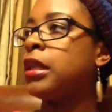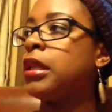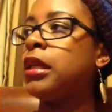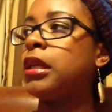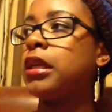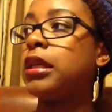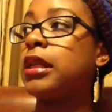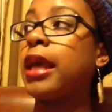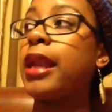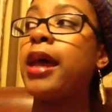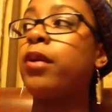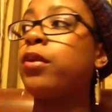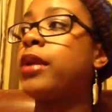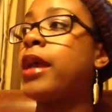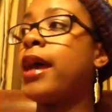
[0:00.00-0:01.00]
thinking that
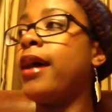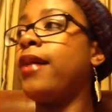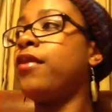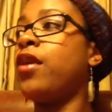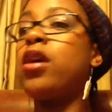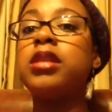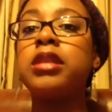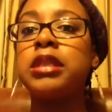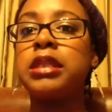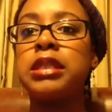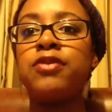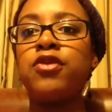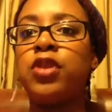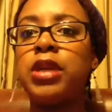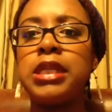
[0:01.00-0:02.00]
I would have all this
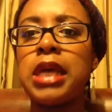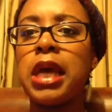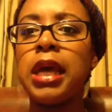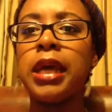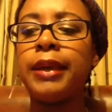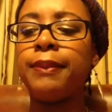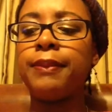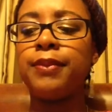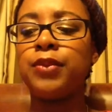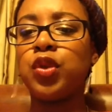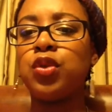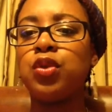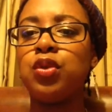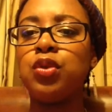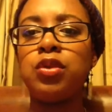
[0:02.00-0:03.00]
free time
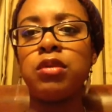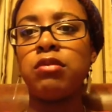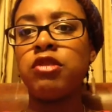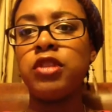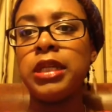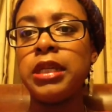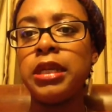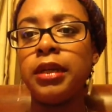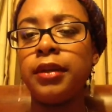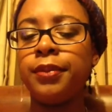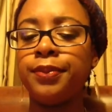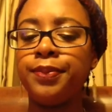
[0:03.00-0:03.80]
to do some reading.